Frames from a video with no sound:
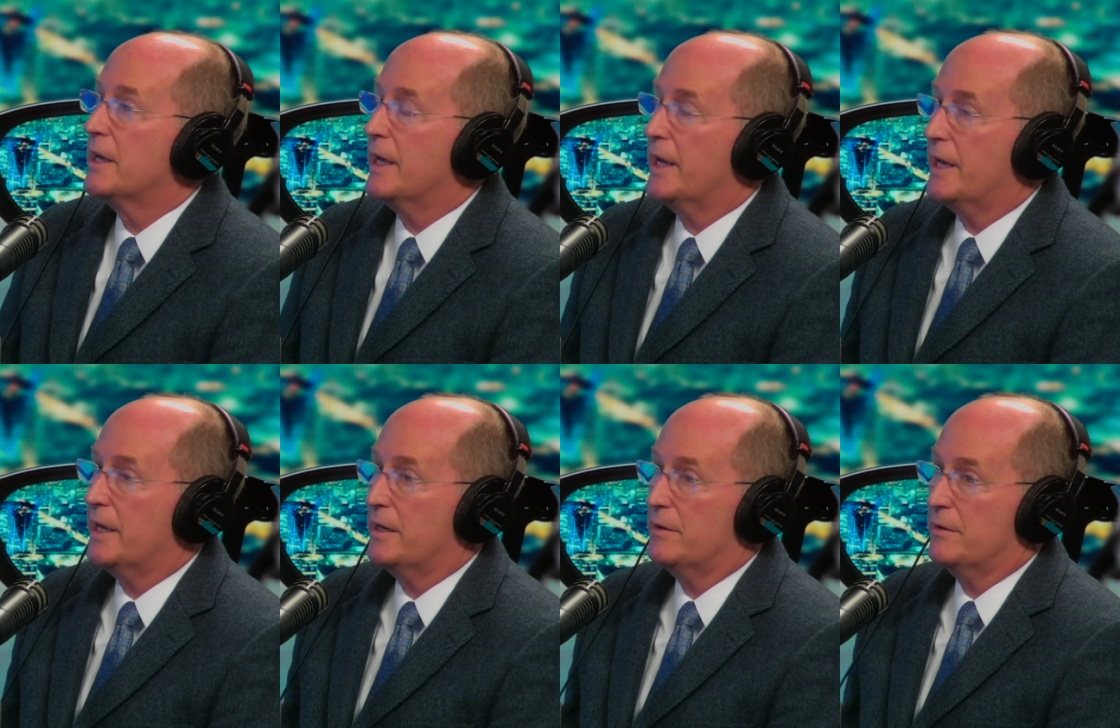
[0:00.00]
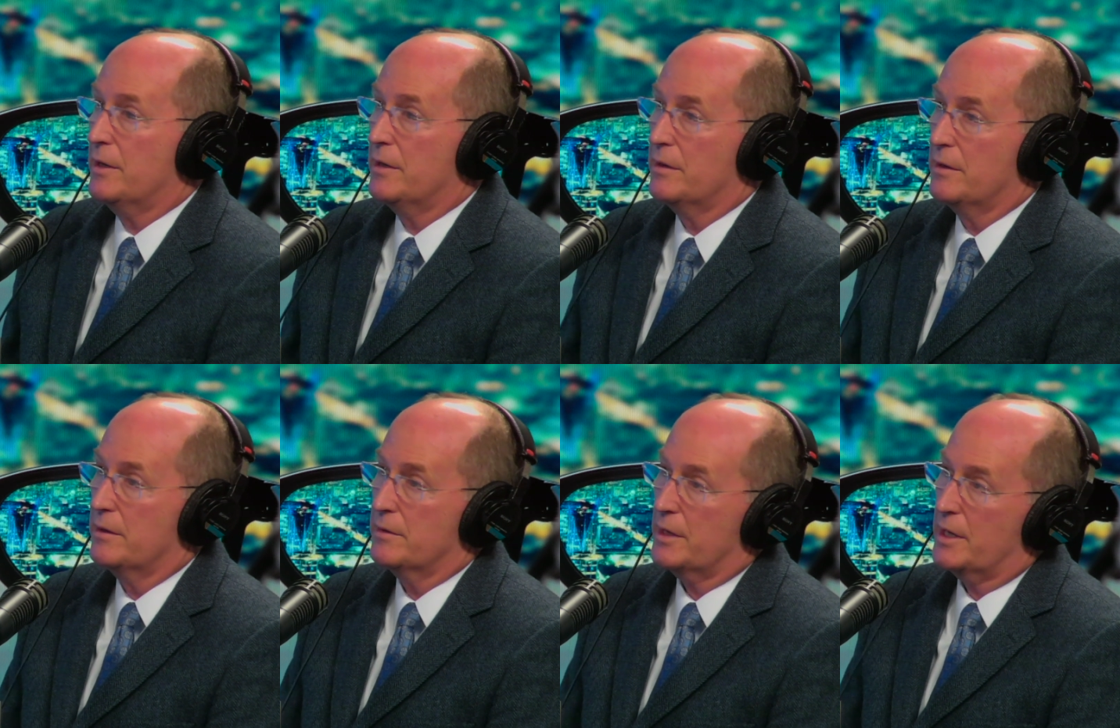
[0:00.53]
And
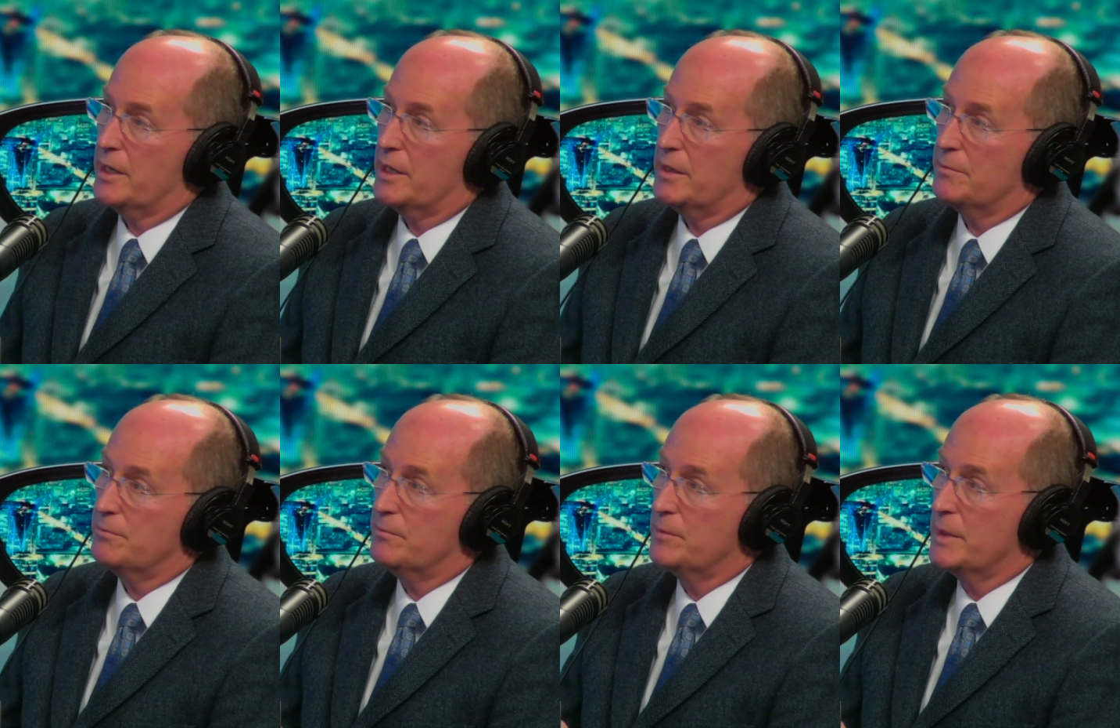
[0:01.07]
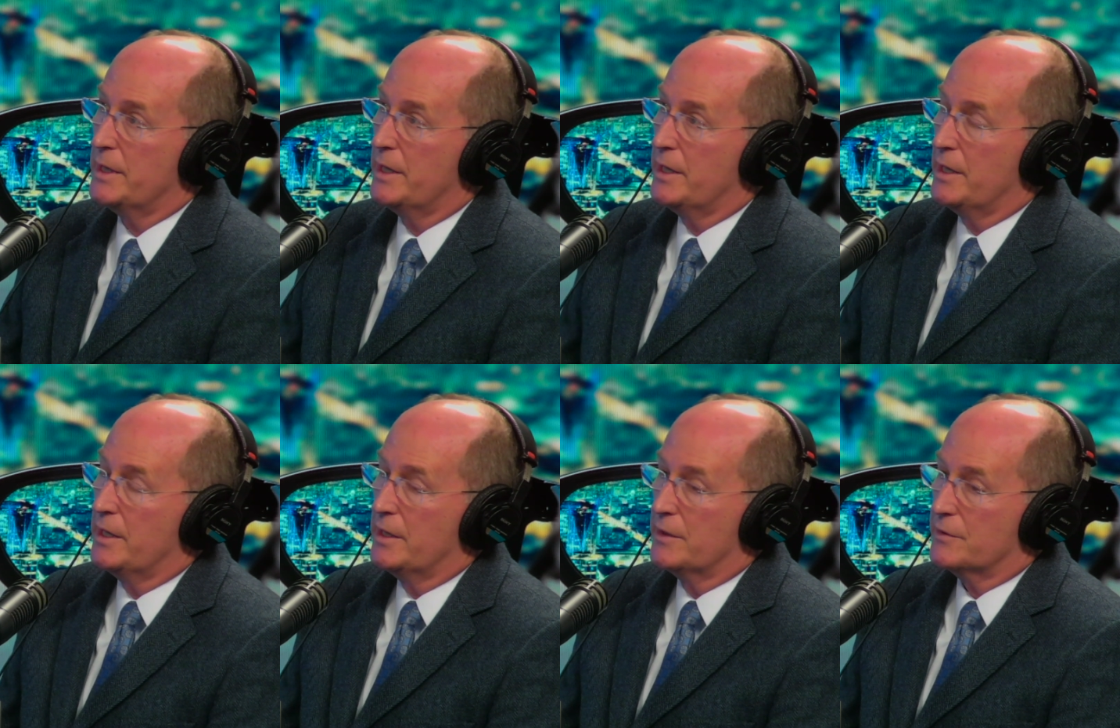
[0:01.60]
um,
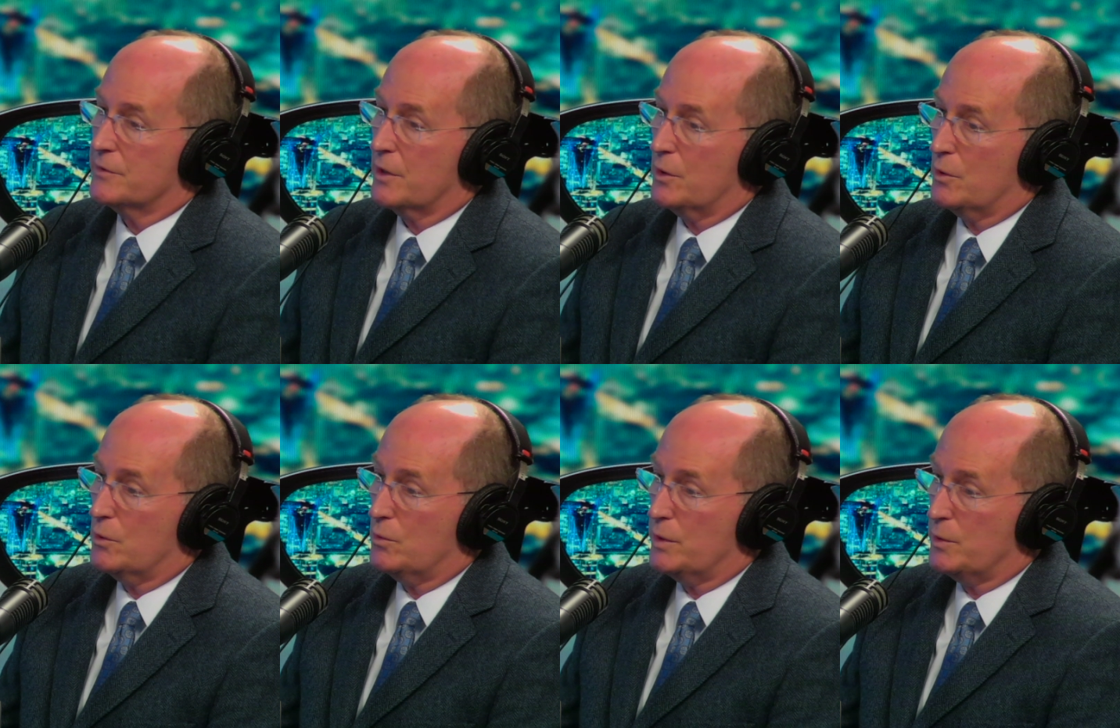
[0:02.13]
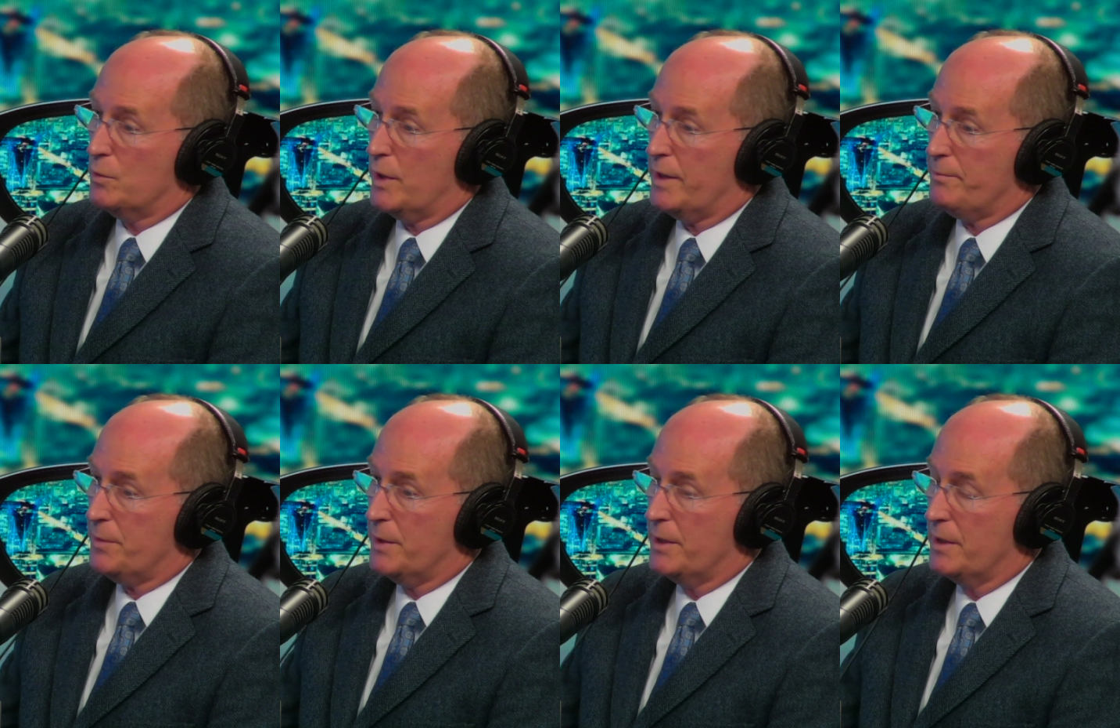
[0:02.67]
so we
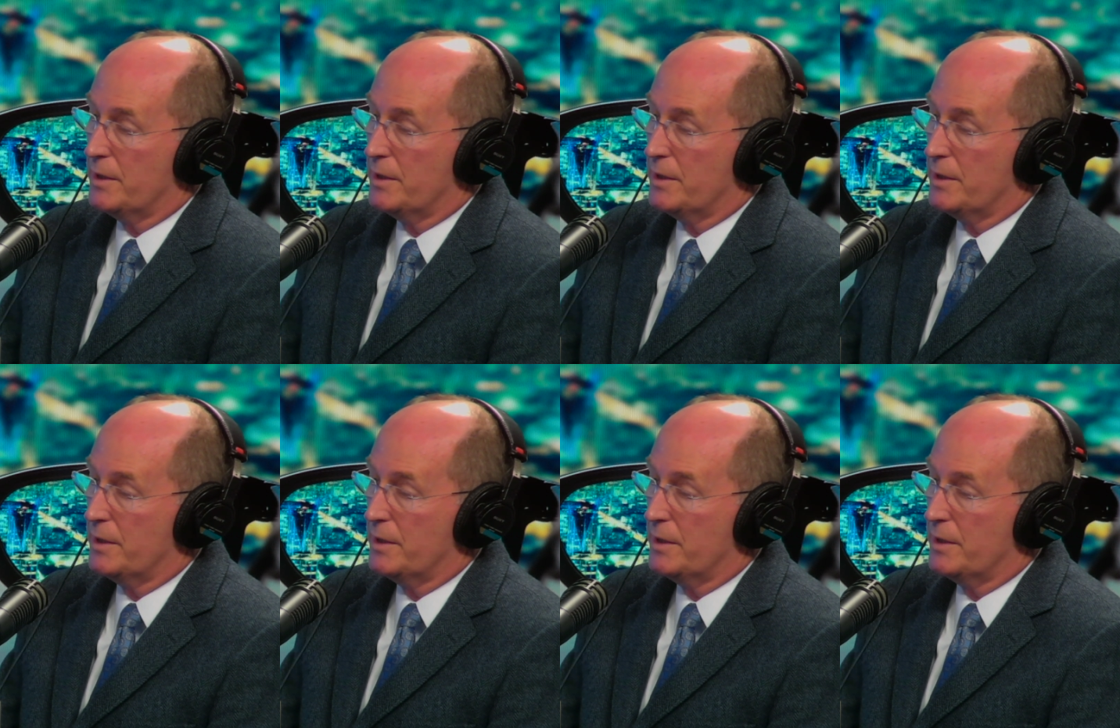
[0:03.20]
wipe,